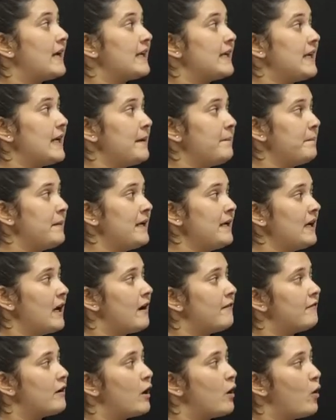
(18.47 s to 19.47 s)
keeping
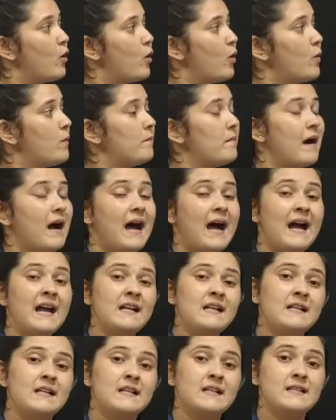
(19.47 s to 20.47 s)
our home
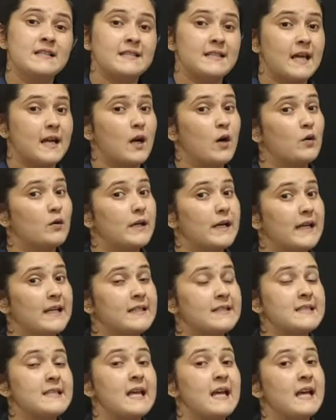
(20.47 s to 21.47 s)
and
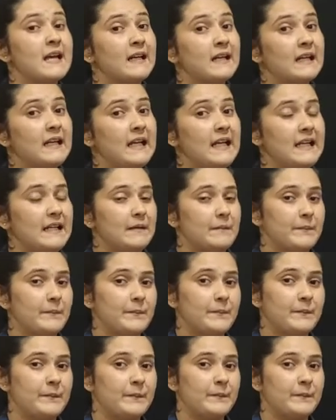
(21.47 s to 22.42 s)
surroundings clean.